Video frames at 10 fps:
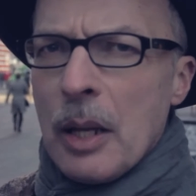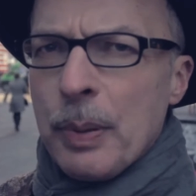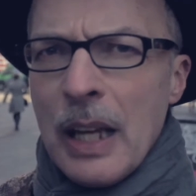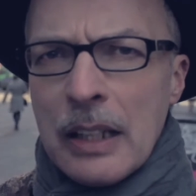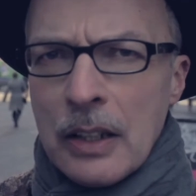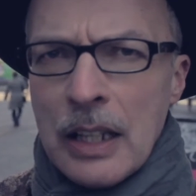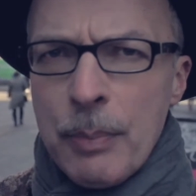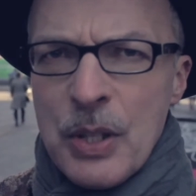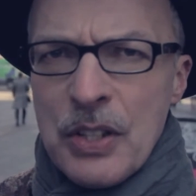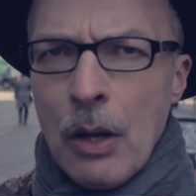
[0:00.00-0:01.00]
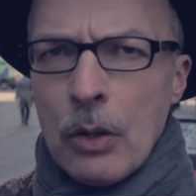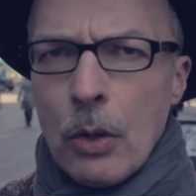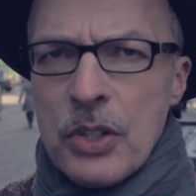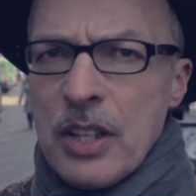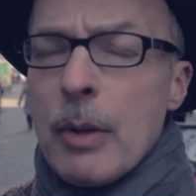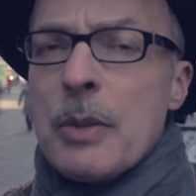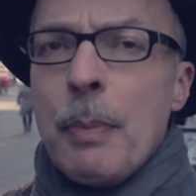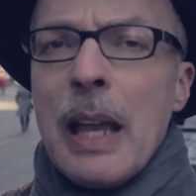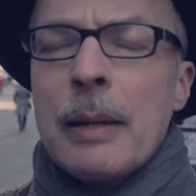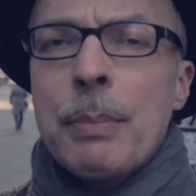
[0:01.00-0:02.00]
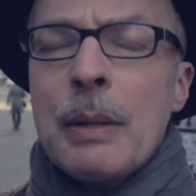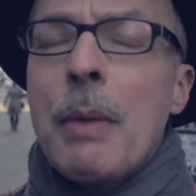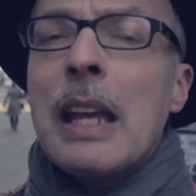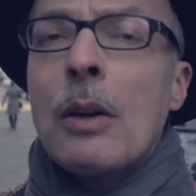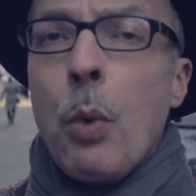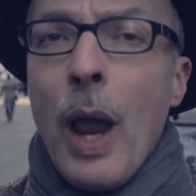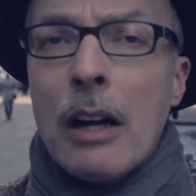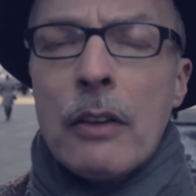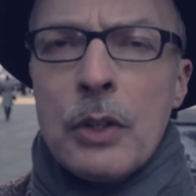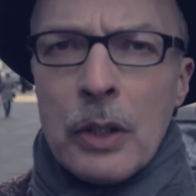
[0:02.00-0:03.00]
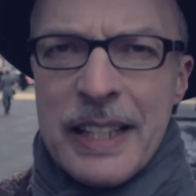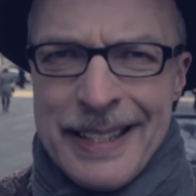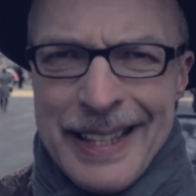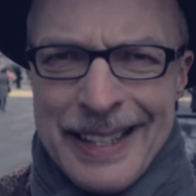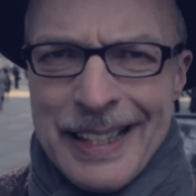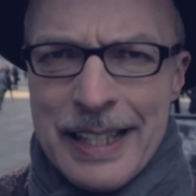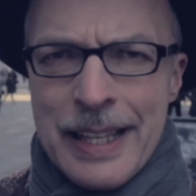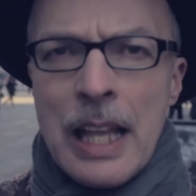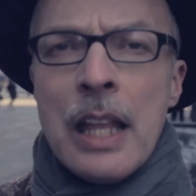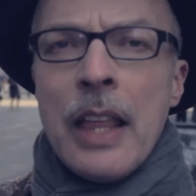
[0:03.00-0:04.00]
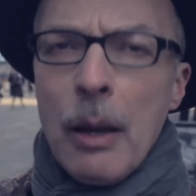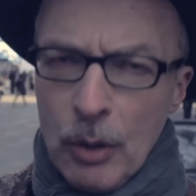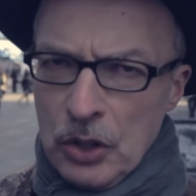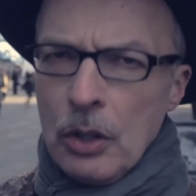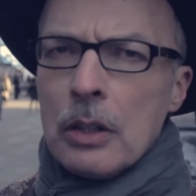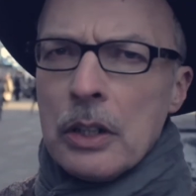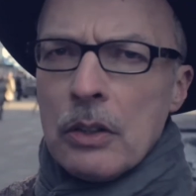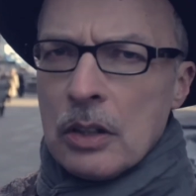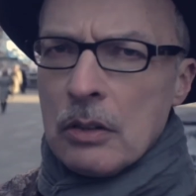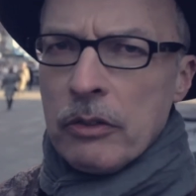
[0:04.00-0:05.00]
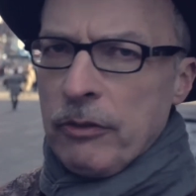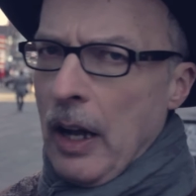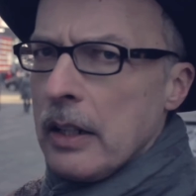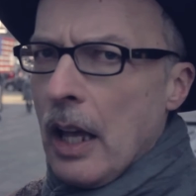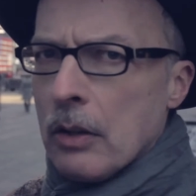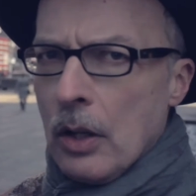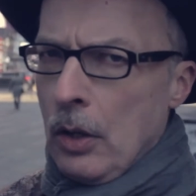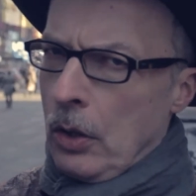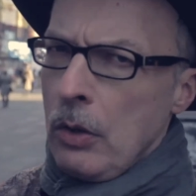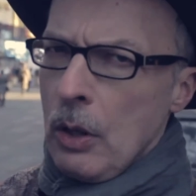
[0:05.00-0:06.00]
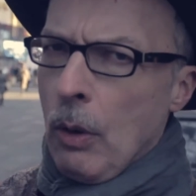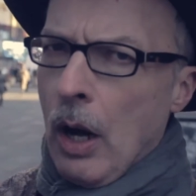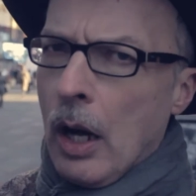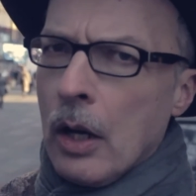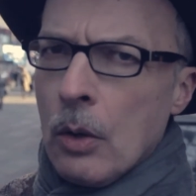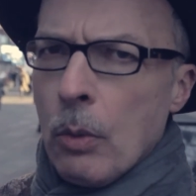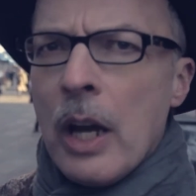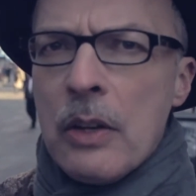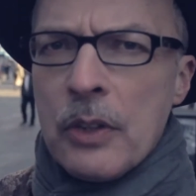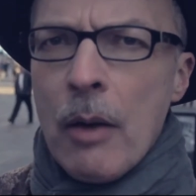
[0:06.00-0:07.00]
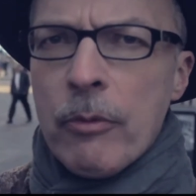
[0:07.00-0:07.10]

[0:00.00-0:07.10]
appeared on an episode or someone's been made aware of your existence, they will Google you to find out who you are, where you've come